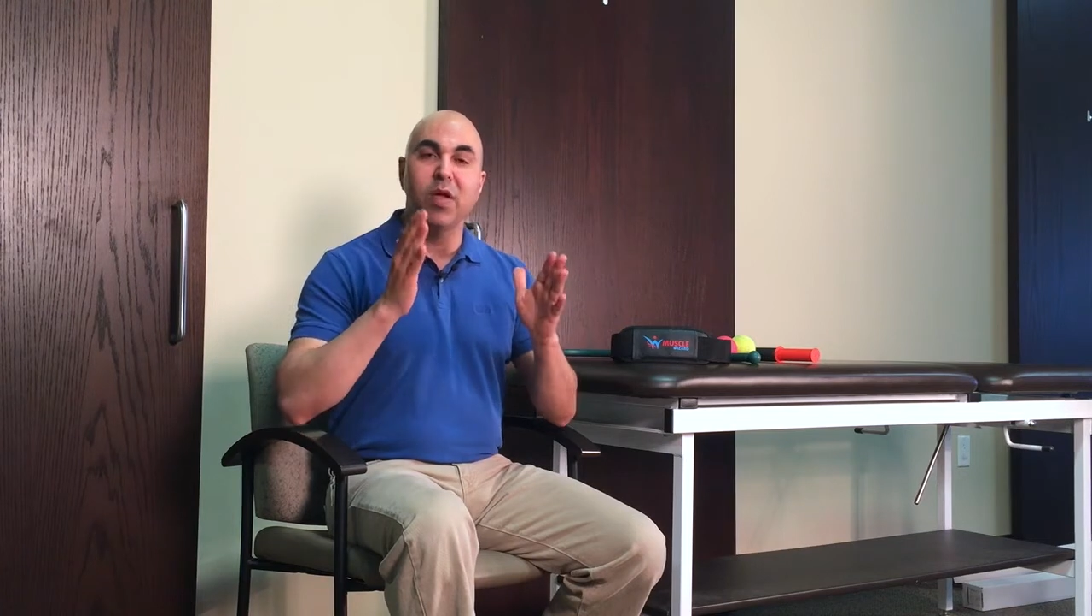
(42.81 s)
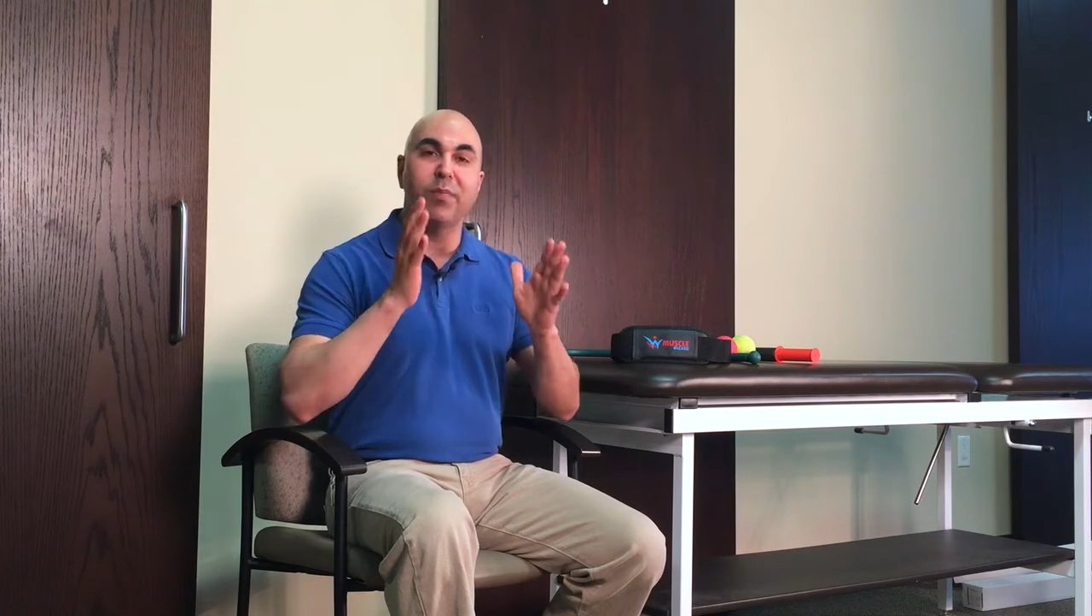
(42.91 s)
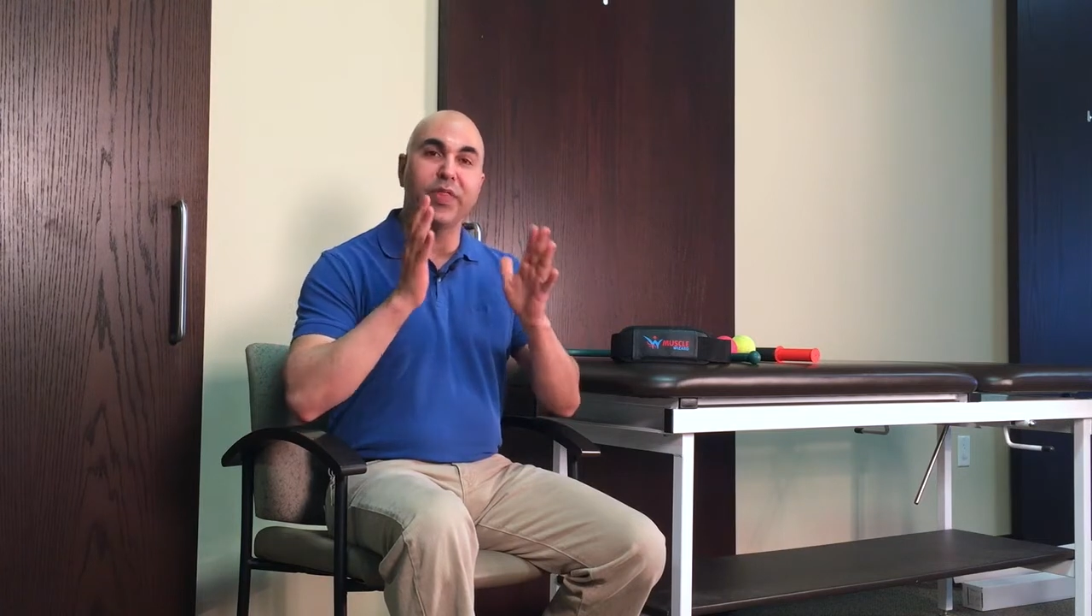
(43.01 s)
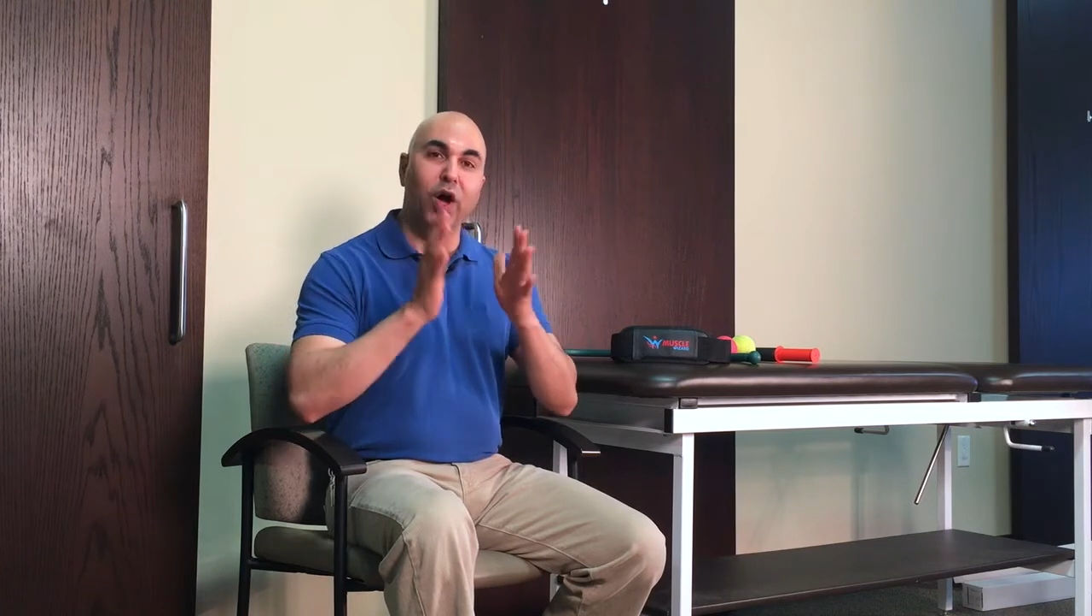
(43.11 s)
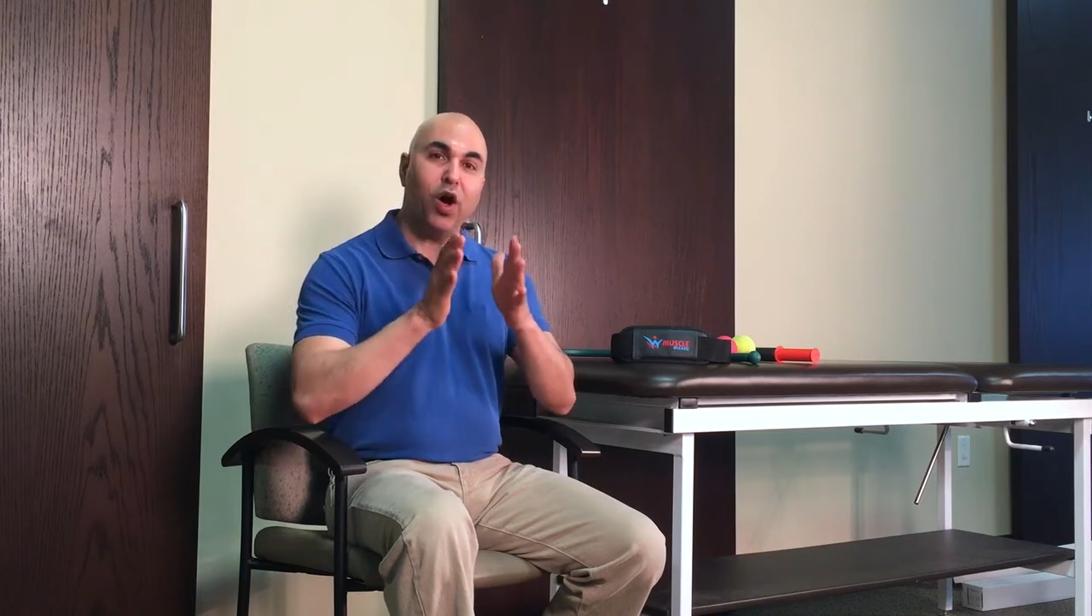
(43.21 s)

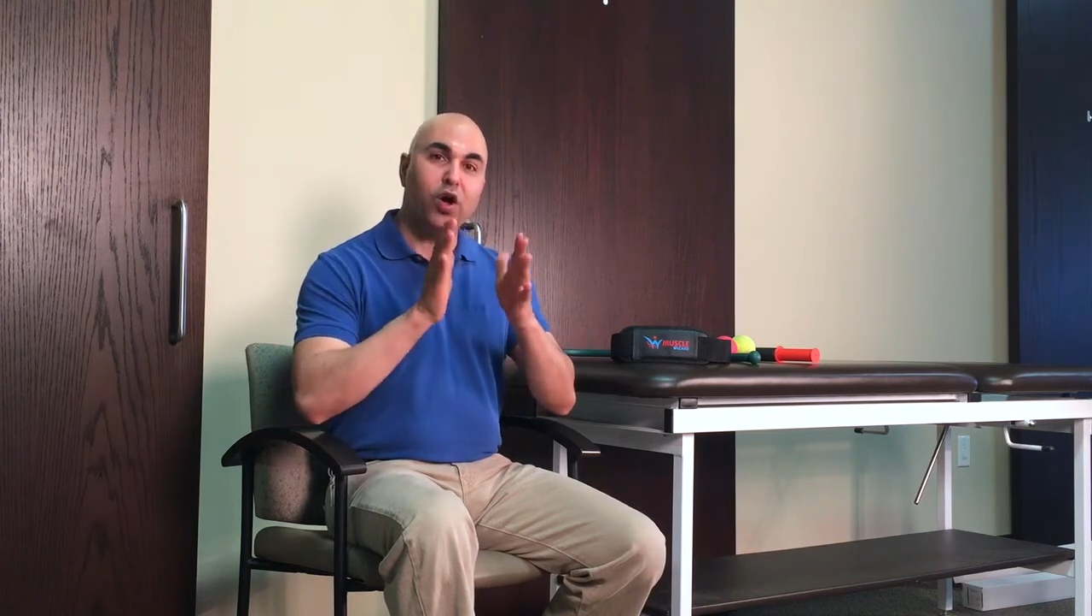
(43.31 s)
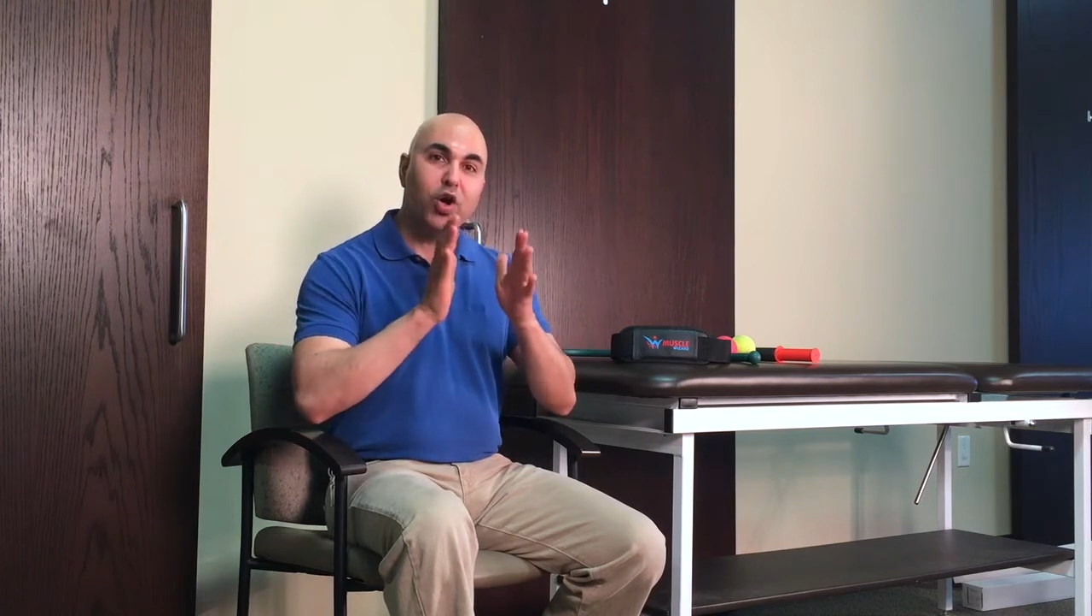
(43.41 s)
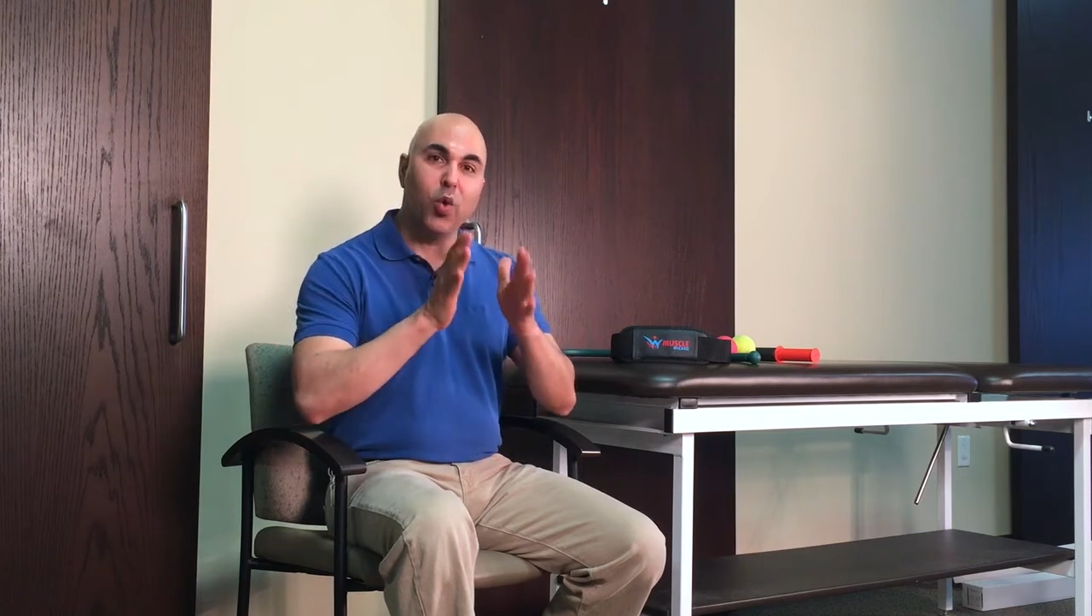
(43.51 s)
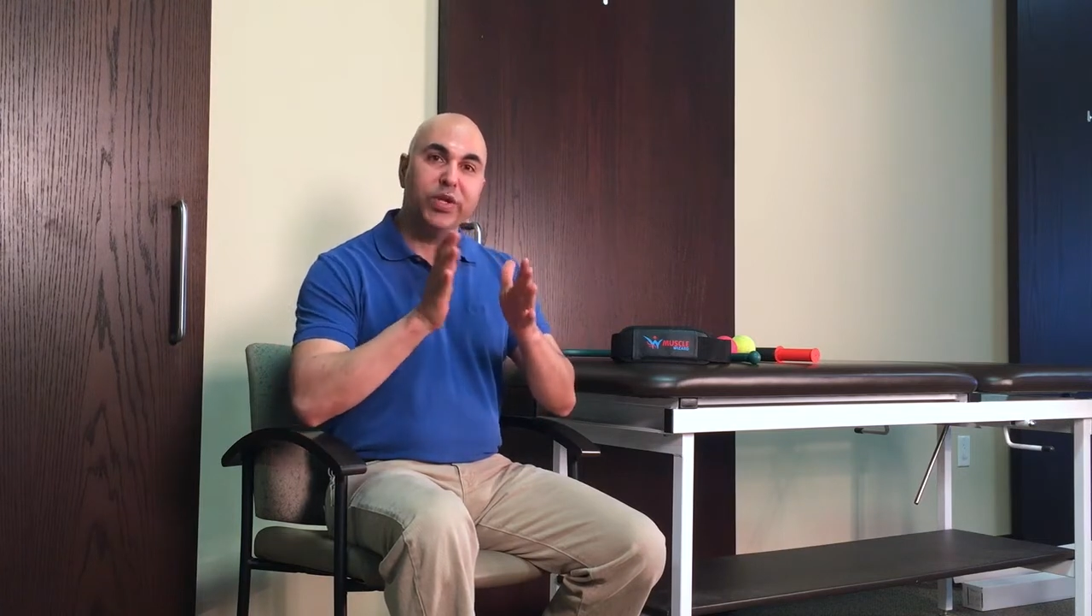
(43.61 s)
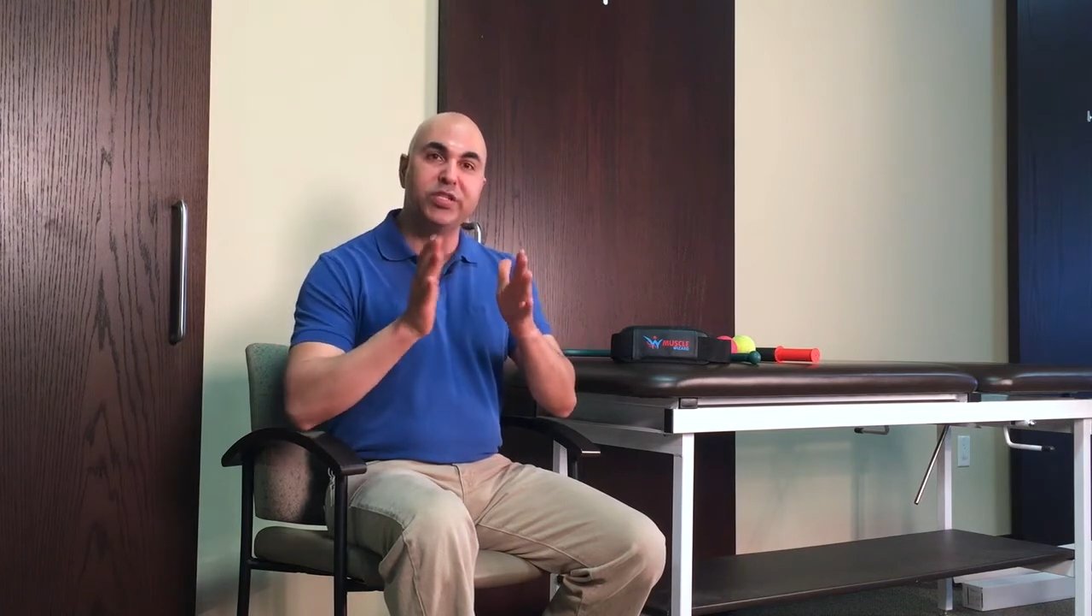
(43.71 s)
but they all go